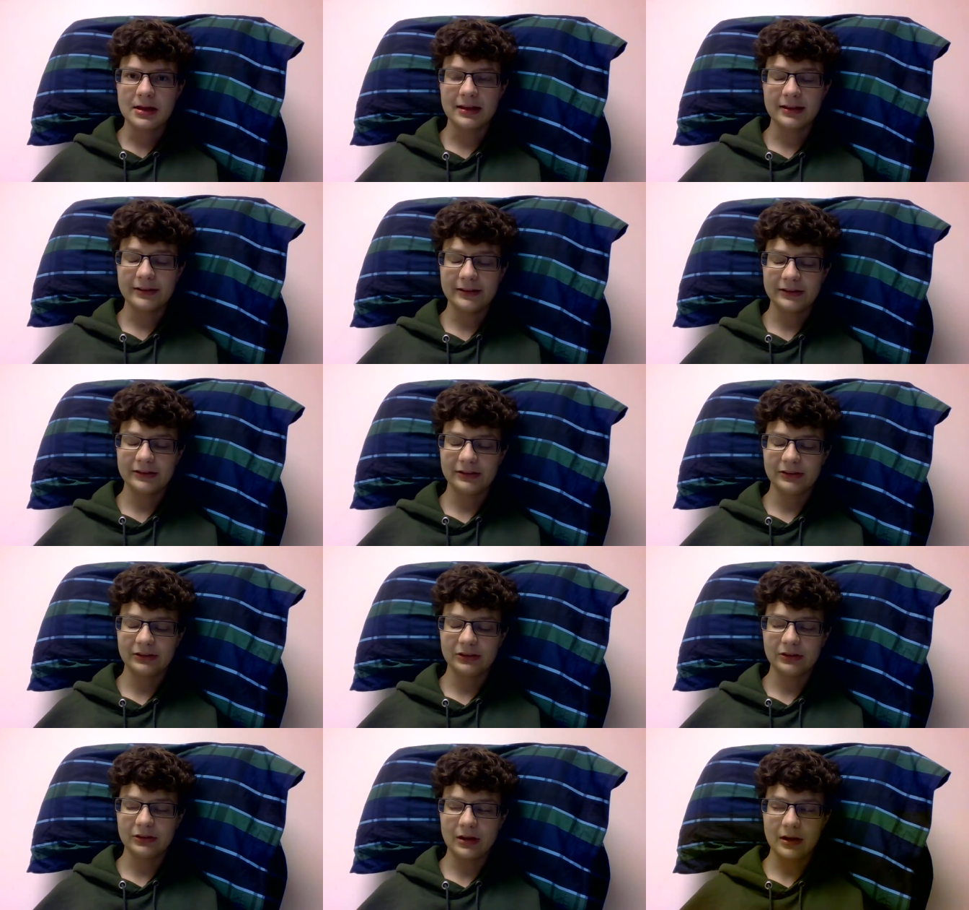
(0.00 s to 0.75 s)

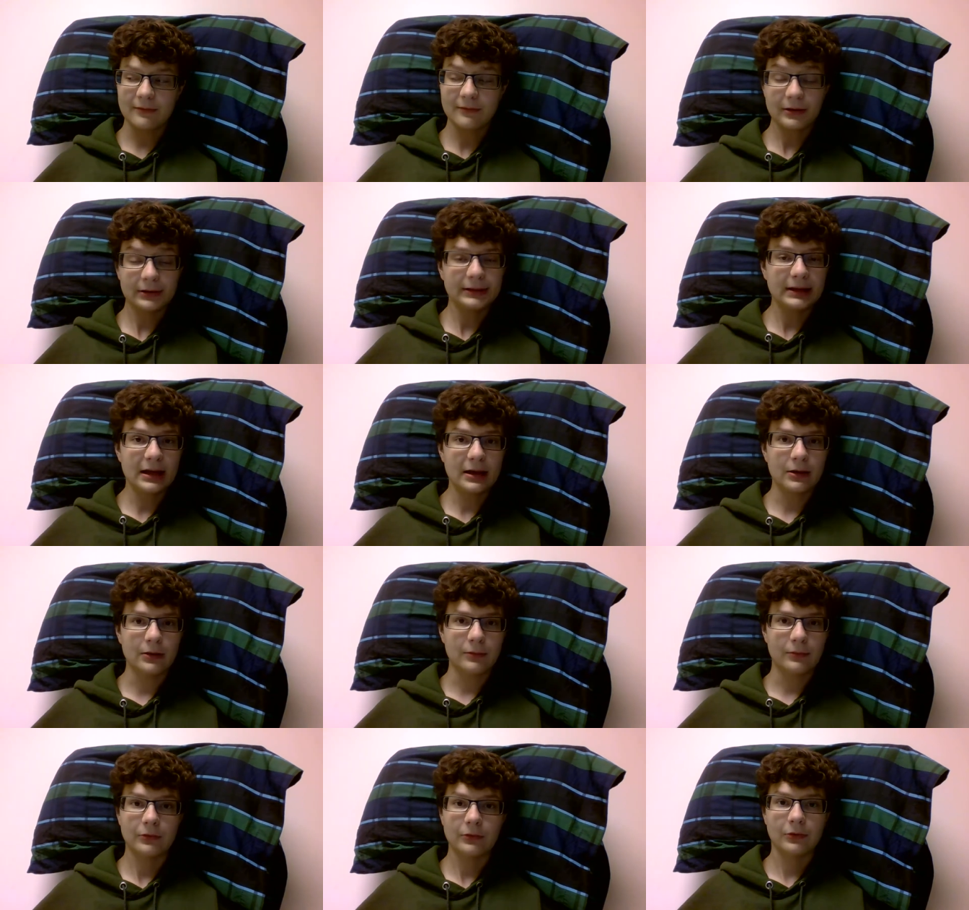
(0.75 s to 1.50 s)
is a very
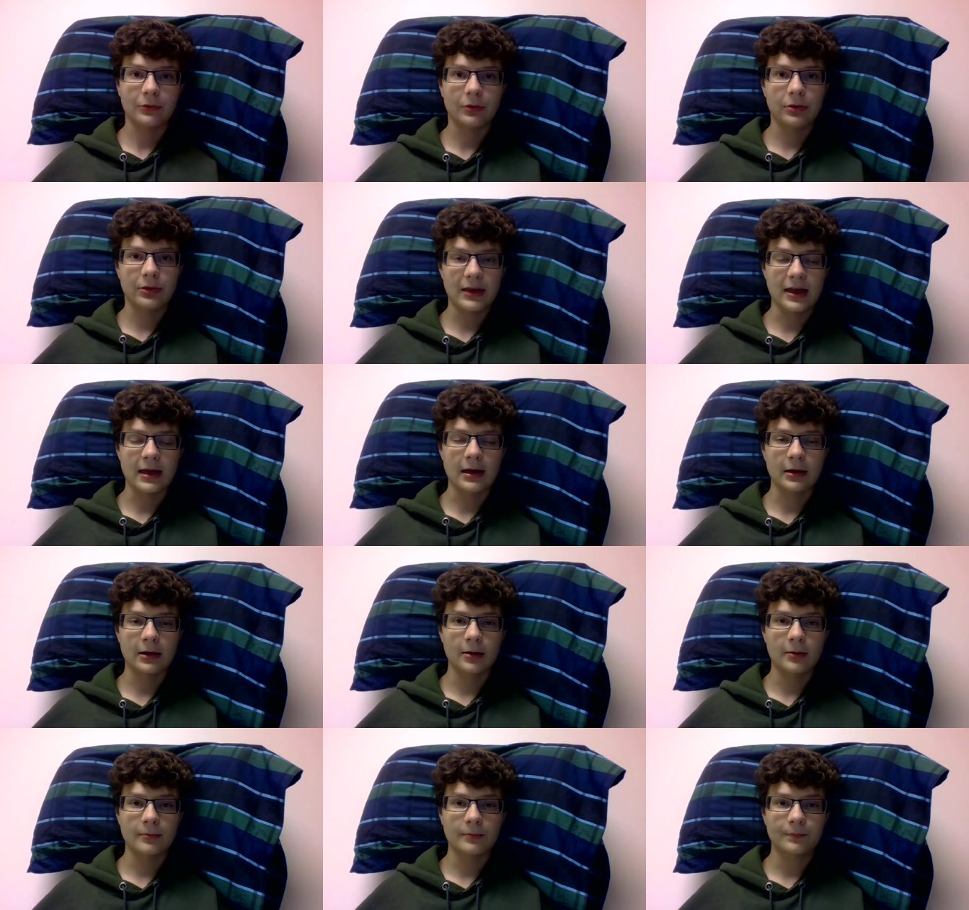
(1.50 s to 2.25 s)
helpful
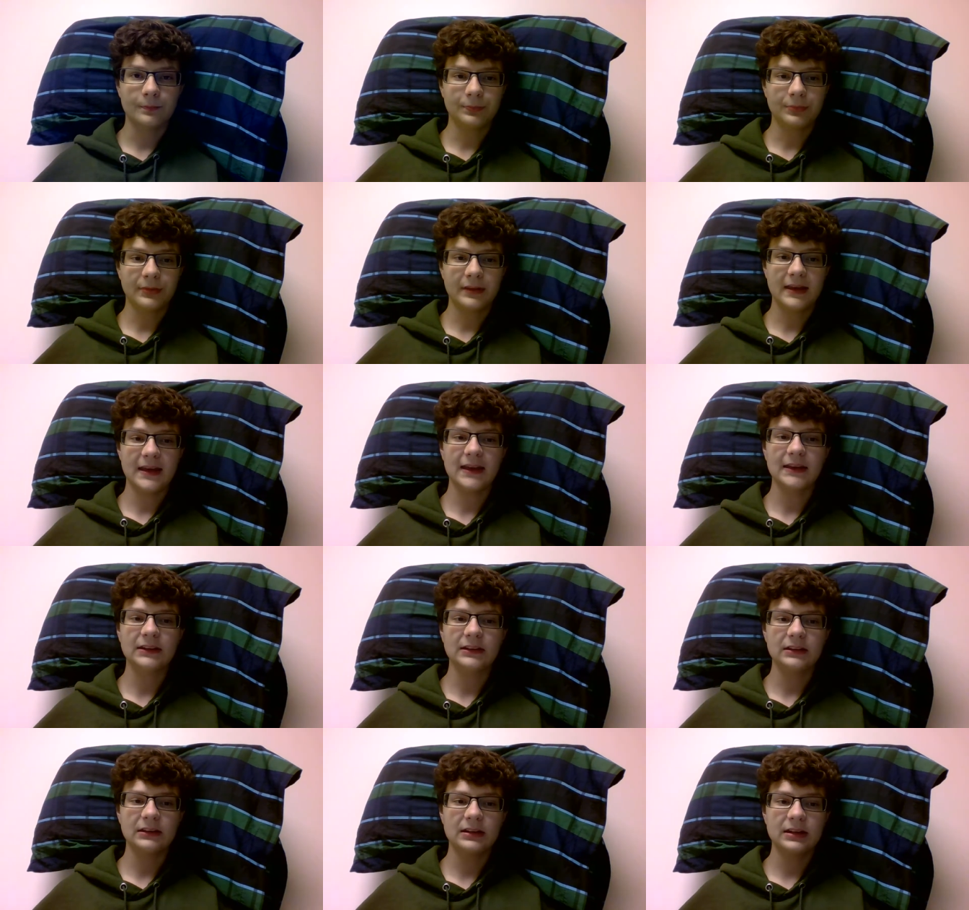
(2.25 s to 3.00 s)
thing
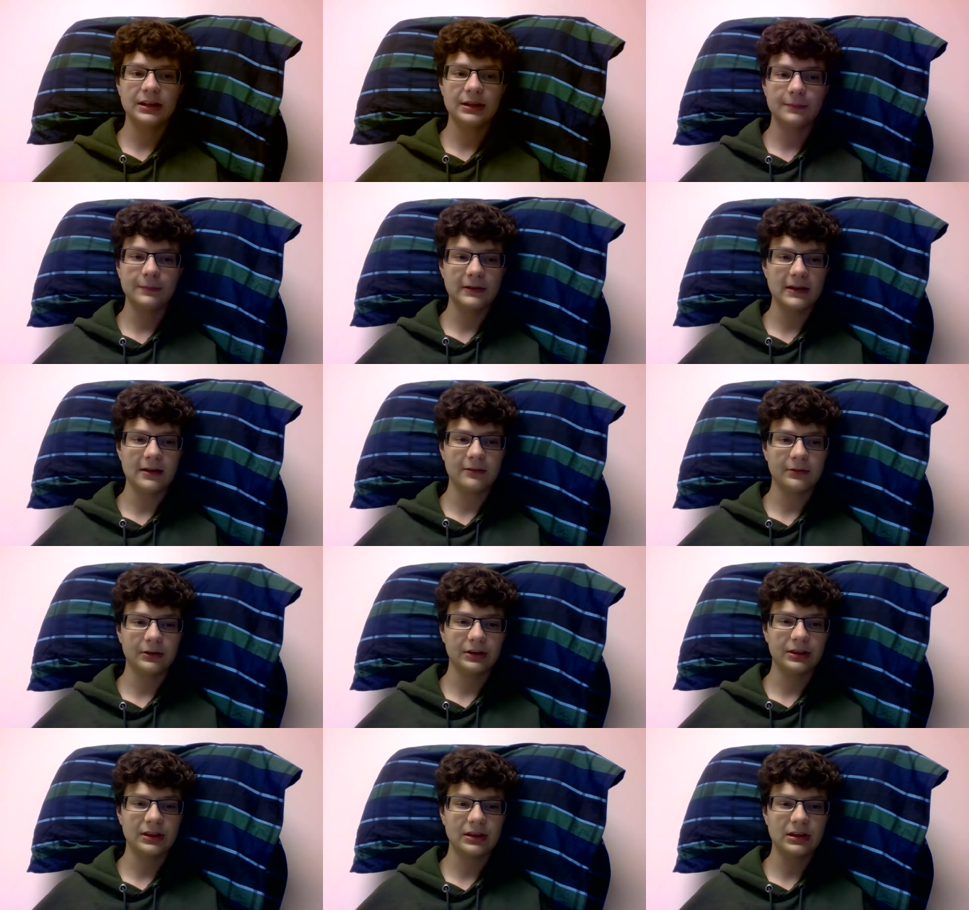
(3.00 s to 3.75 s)
in keeping
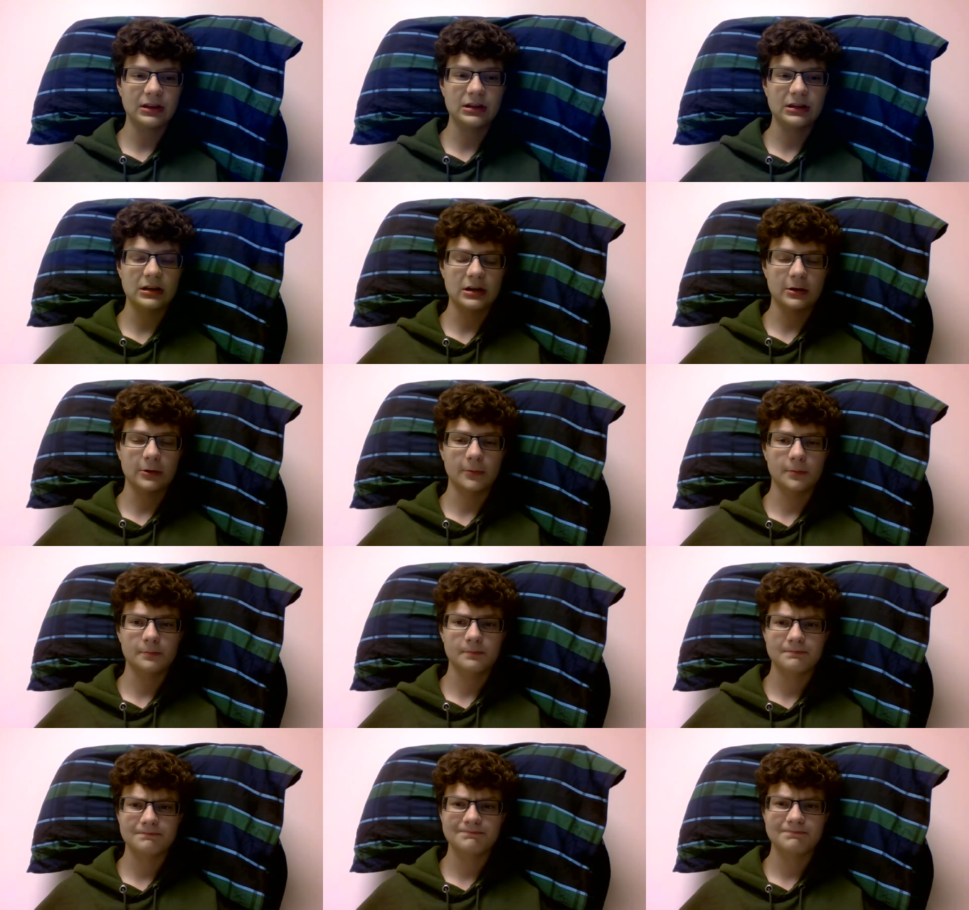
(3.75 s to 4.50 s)
everything, you
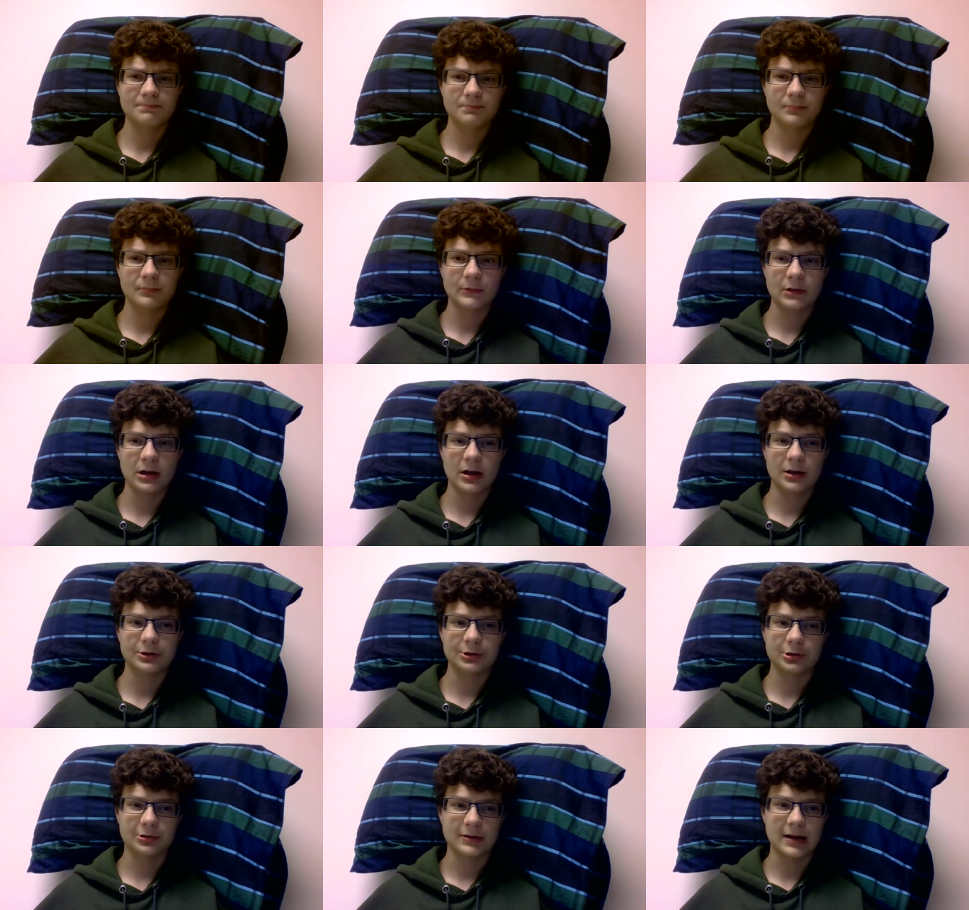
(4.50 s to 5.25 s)
know,
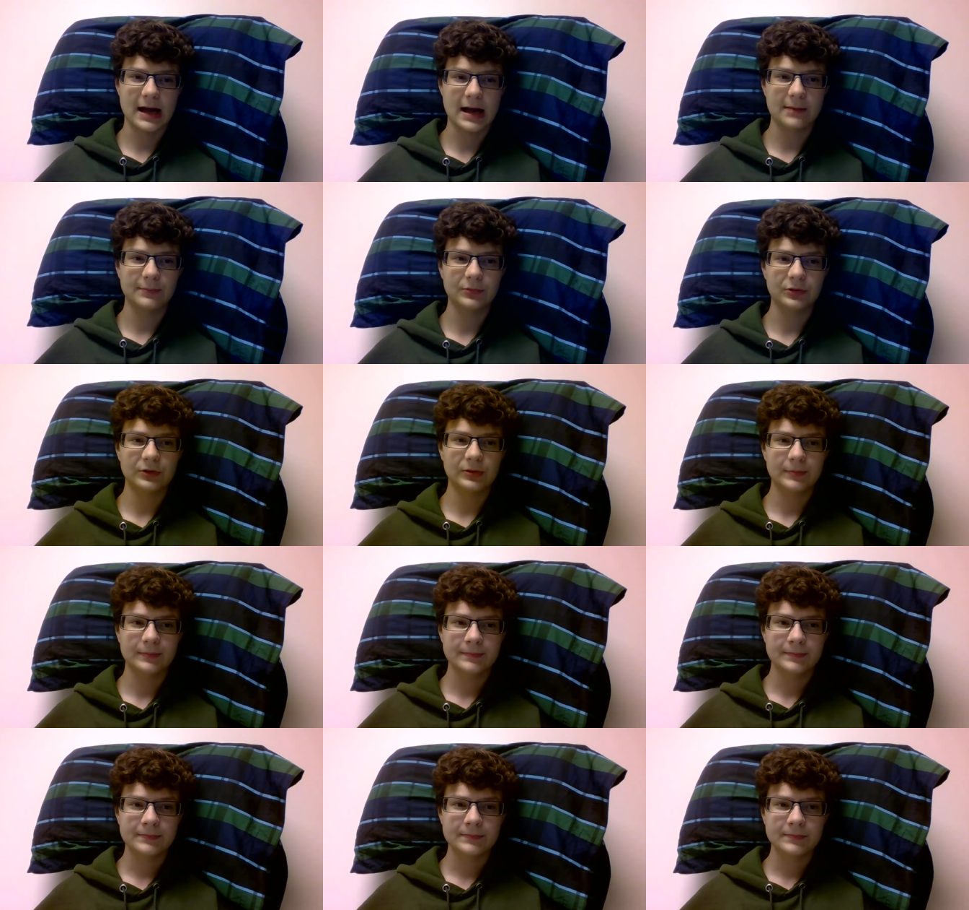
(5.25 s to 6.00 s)
under wraps.